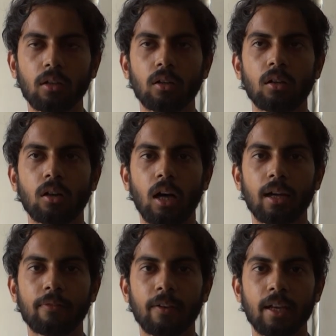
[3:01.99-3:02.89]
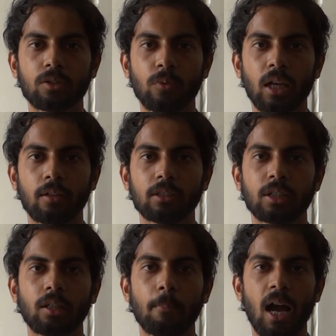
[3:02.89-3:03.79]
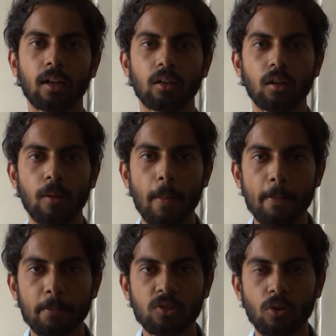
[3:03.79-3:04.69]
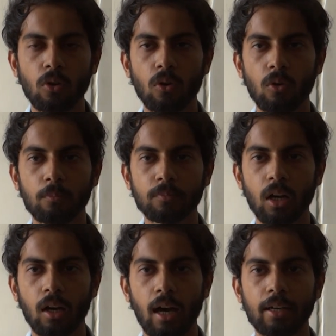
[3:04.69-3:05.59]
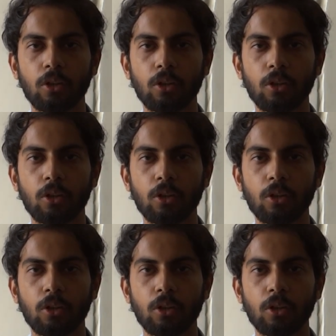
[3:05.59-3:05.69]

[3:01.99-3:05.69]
I face when I visit a bank. So I